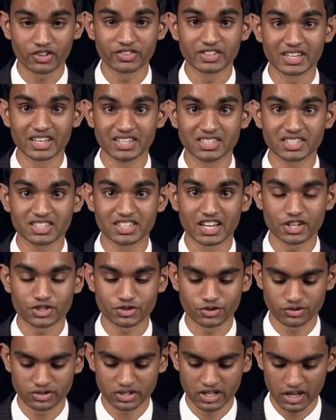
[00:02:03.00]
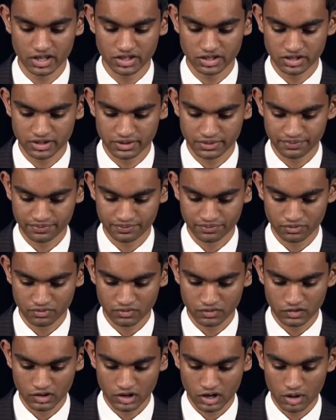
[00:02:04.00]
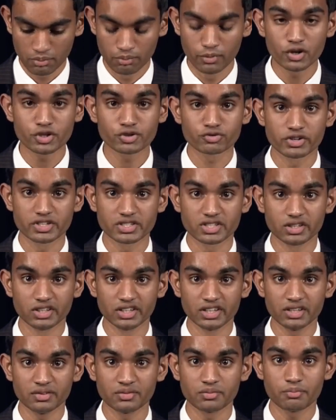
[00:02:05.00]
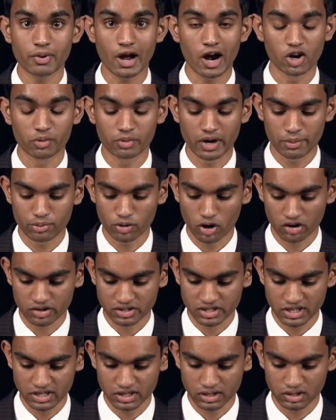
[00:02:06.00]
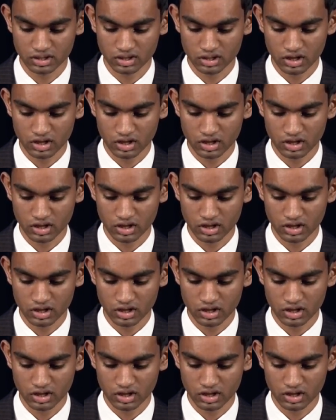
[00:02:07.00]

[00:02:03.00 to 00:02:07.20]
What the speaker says: on the international stage. Most recently, Power by Proxy,